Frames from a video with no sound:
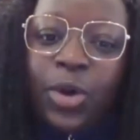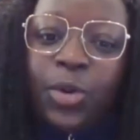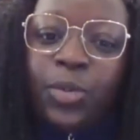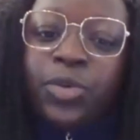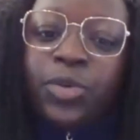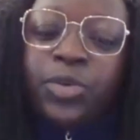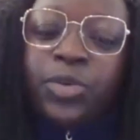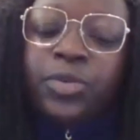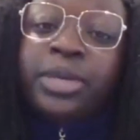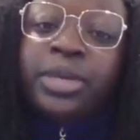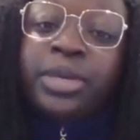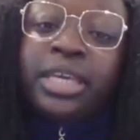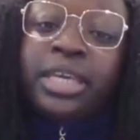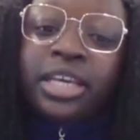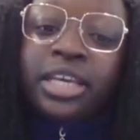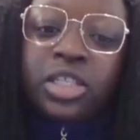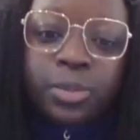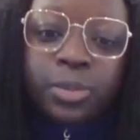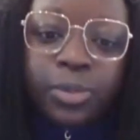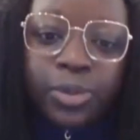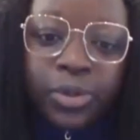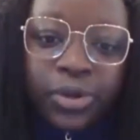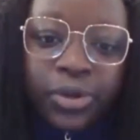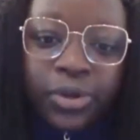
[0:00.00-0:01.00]
We'll be
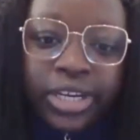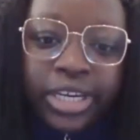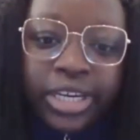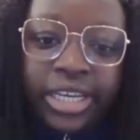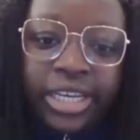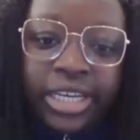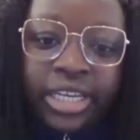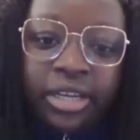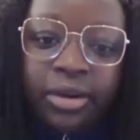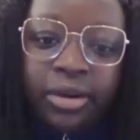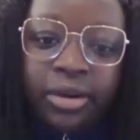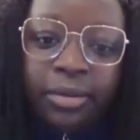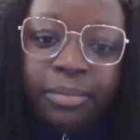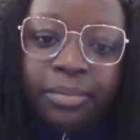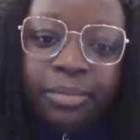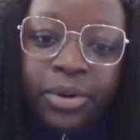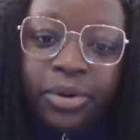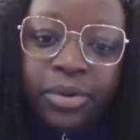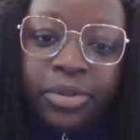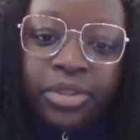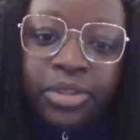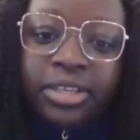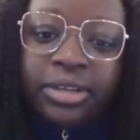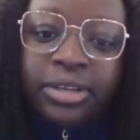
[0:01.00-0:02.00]
exploring
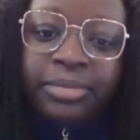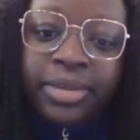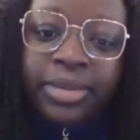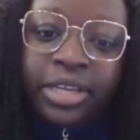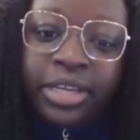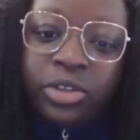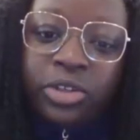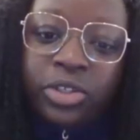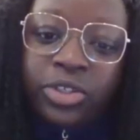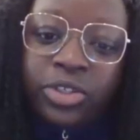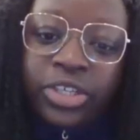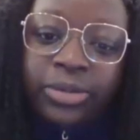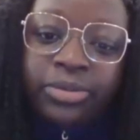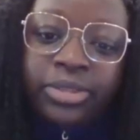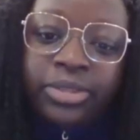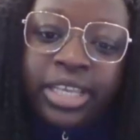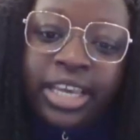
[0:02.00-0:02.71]
both the manuscript